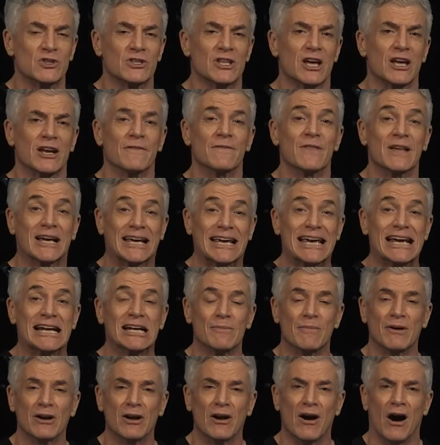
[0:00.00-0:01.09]
instead of the
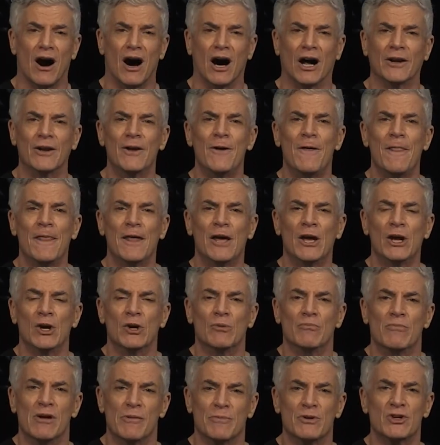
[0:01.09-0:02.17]
kingdom of God.
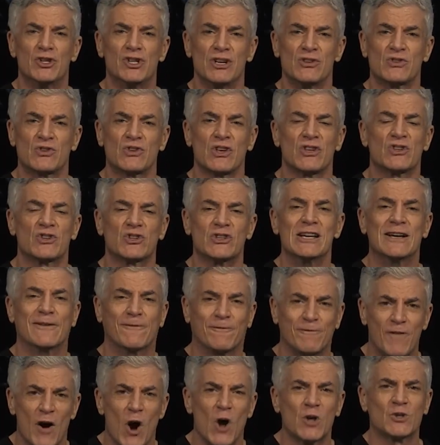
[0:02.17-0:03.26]
Remember, Jesus said,
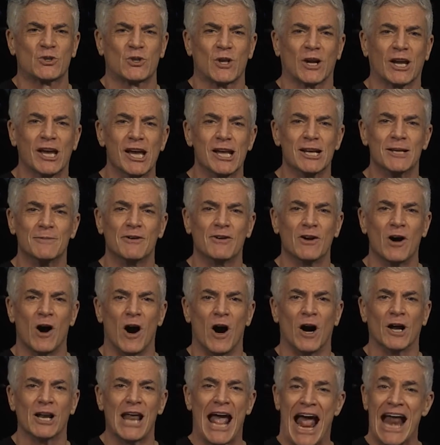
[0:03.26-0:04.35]
seek first the kingdom of
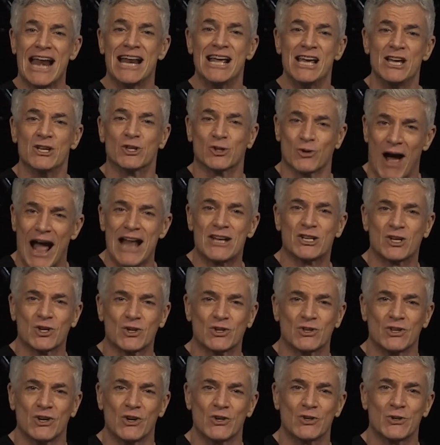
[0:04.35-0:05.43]
God and His
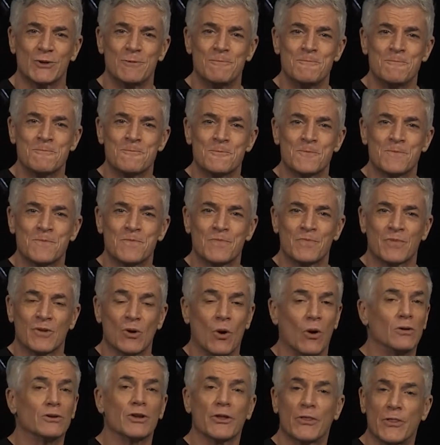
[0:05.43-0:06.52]
righteousness.
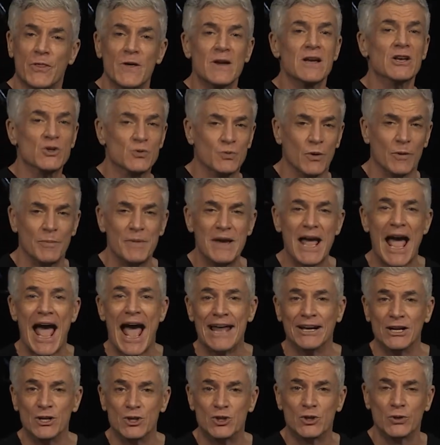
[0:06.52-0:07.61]
All the things will be
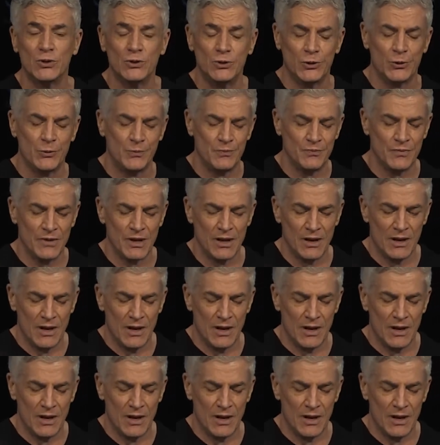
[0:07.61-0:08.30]
added to you.